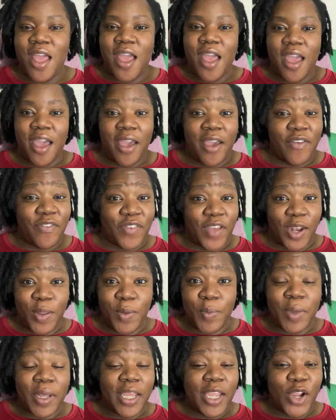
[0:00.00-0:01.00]
if
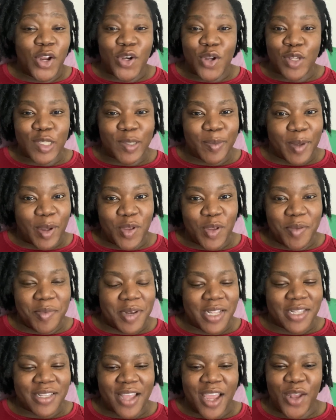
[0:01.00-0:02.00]
anyone here knows about human
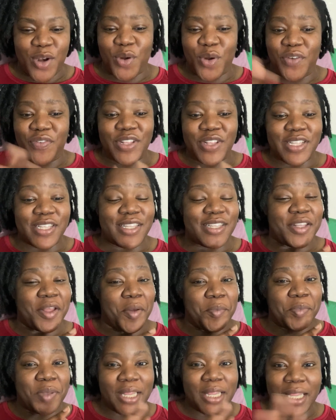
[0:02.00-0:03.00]
design or if this is
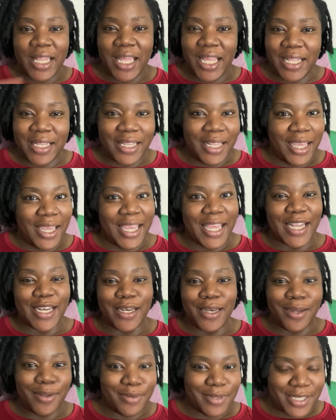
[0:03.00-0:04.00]
completely
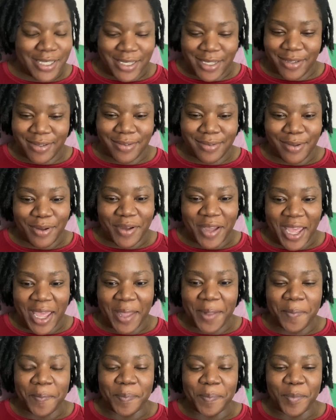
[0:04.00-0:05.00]
new to you,
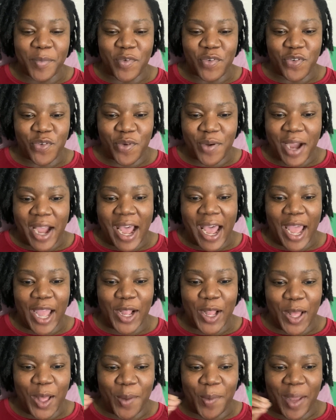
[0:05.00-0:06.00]
okay? Before I
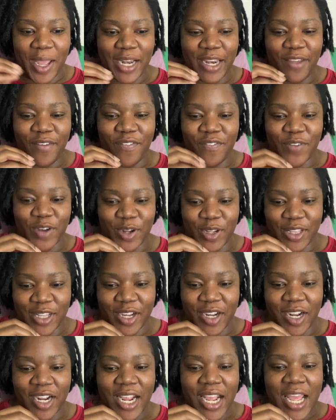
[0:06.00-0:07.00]
go any
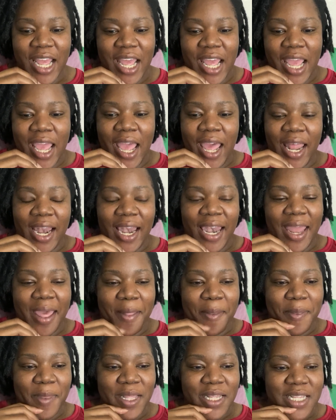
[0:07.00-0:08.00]
further, let
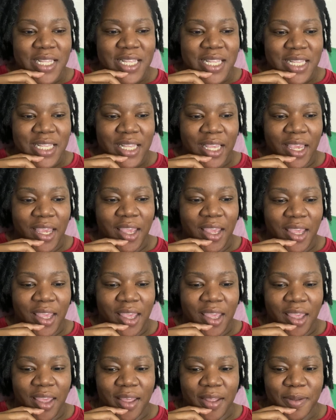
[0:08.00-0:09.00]
me
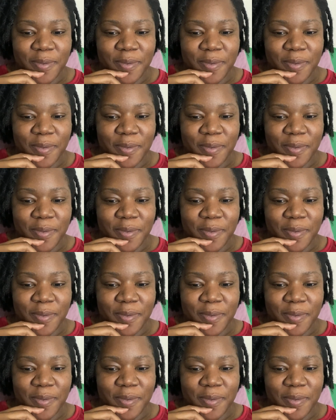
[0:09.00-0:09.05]
see.